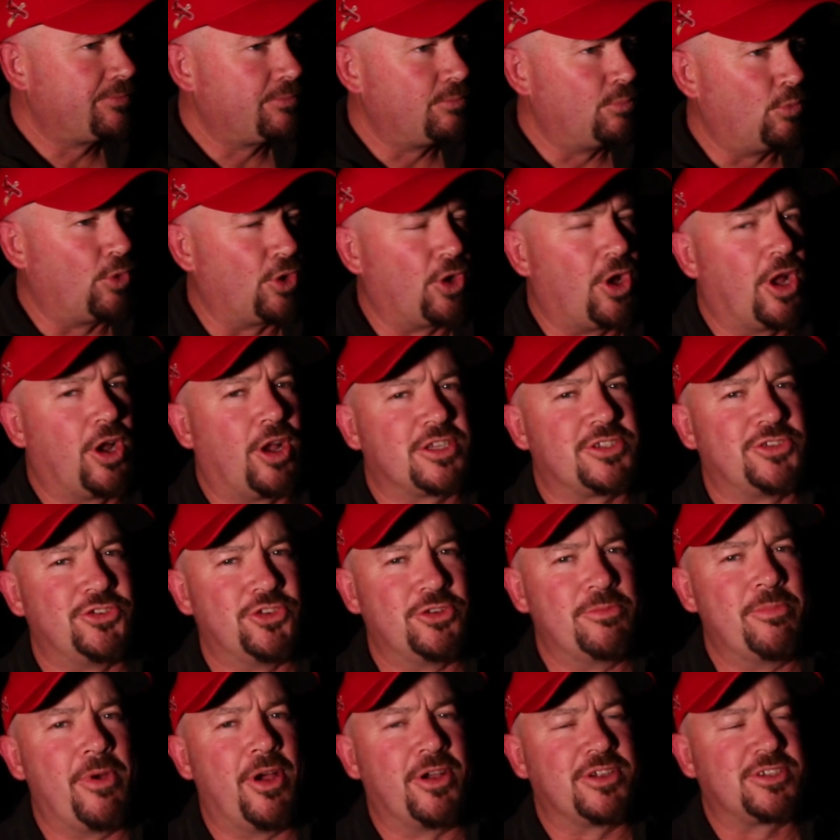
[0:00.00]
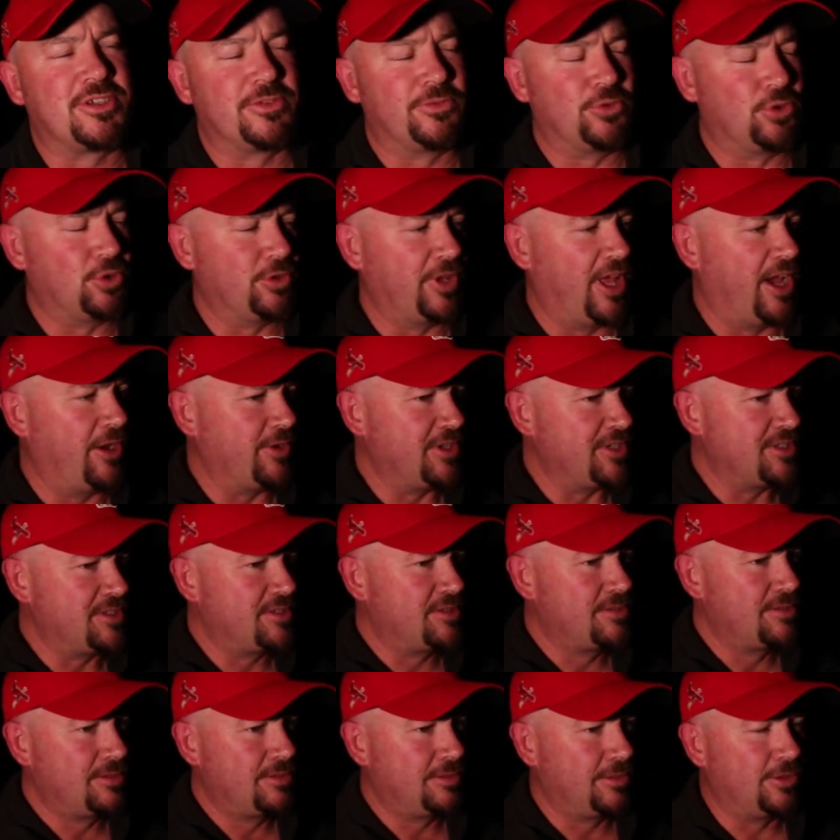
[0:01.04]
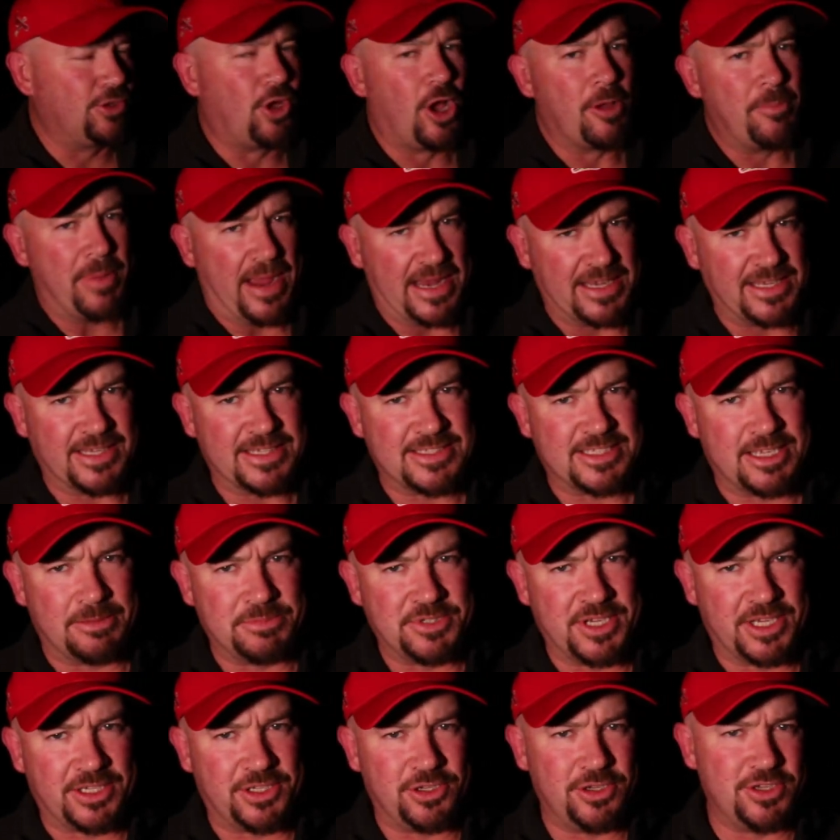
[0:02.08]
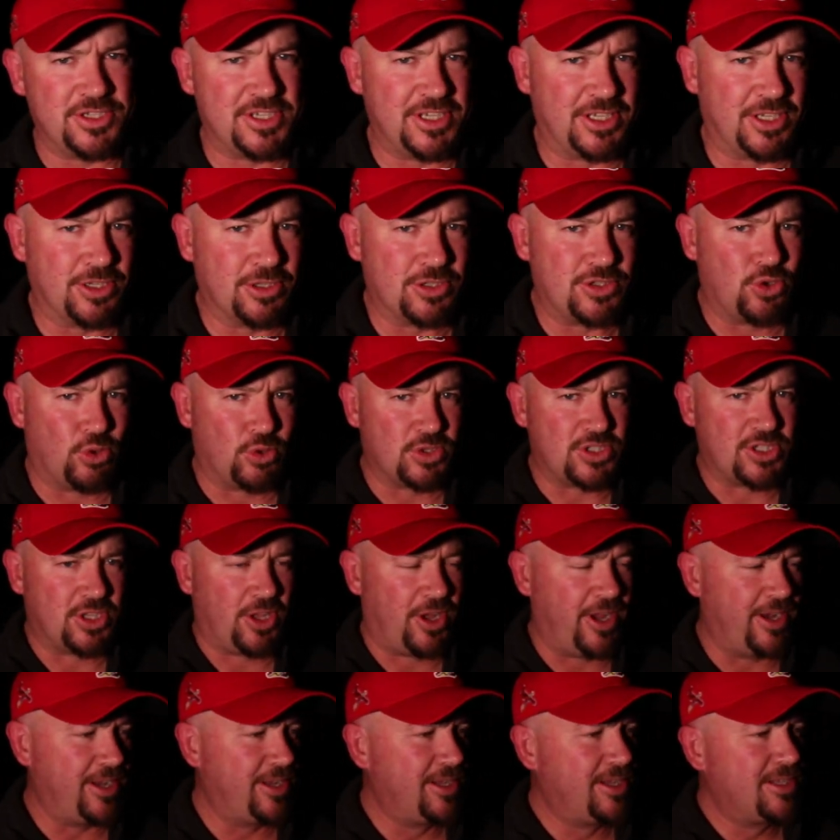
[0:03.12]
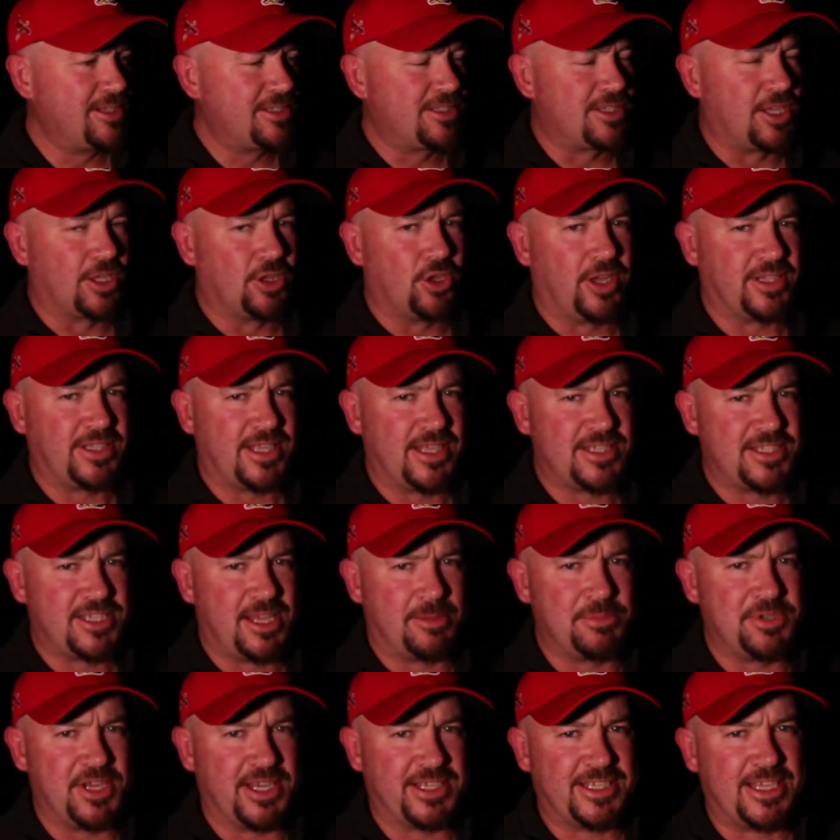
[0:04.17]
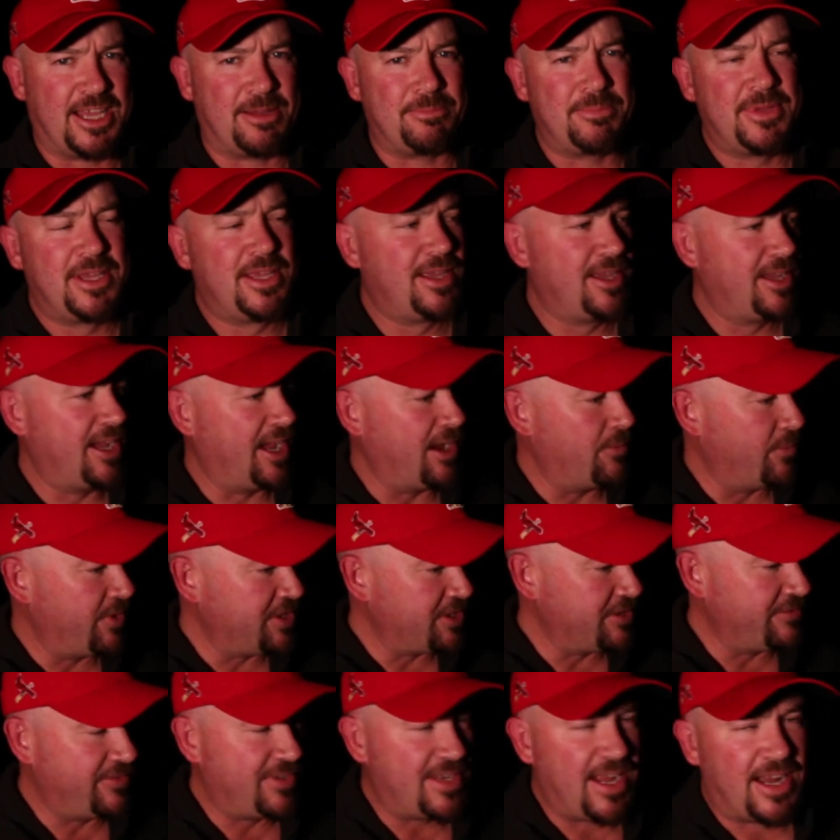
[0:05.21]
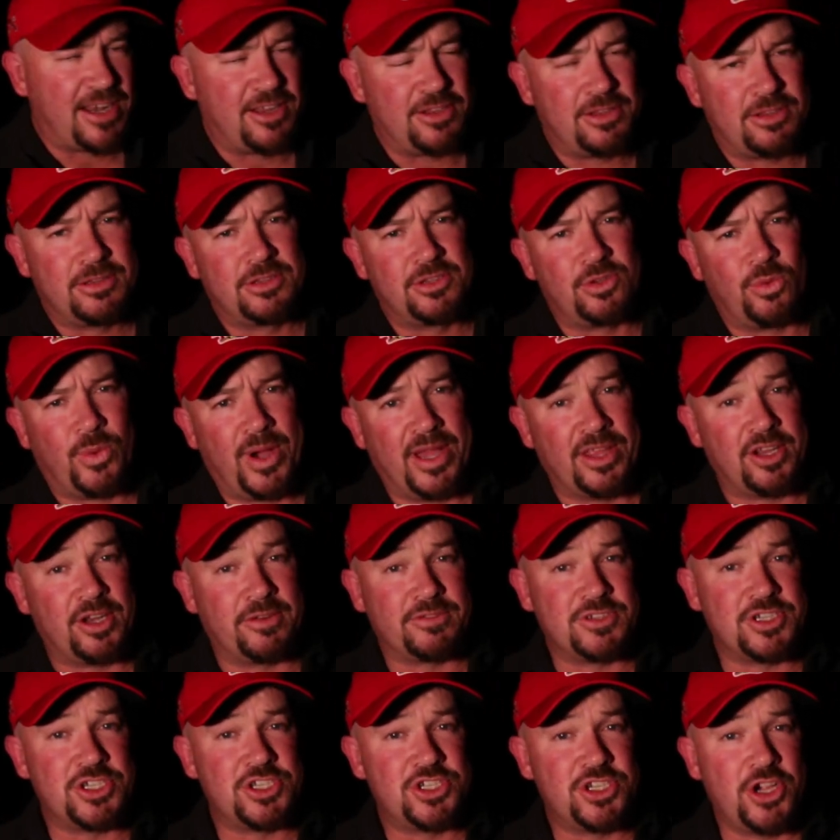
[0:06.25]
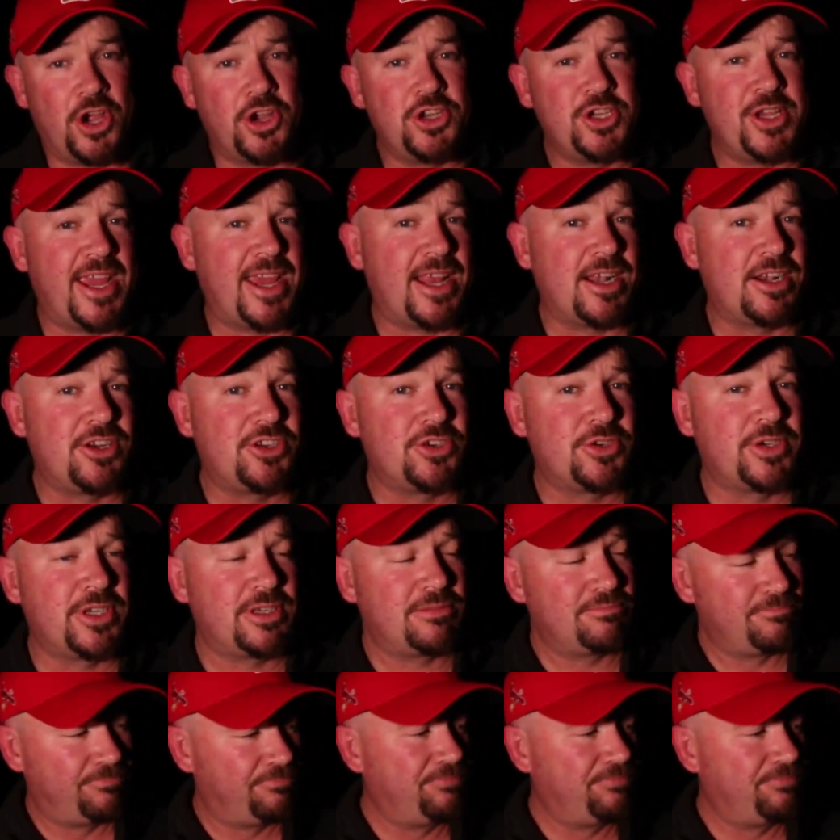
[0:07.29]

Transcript: What I like to do most of all though is light painting a subject using your torchlight to light that subject up. And when you've done it the way that I've just shown you how to do it,